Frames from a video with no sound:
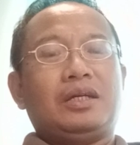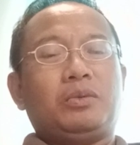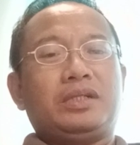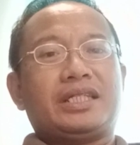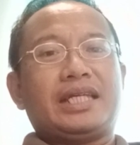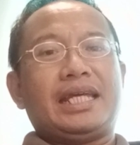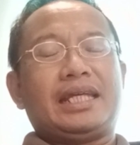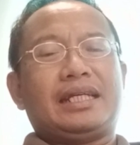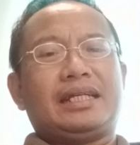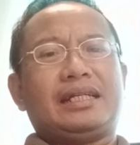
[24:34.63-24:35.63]
will
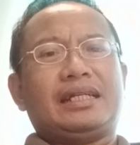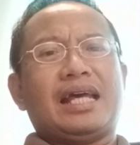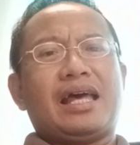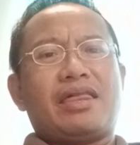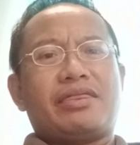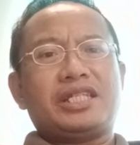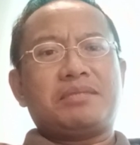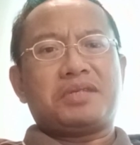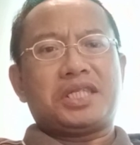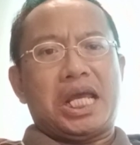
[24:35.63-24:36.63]
take
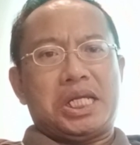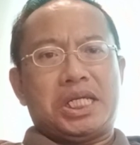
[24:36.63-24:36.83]
30%.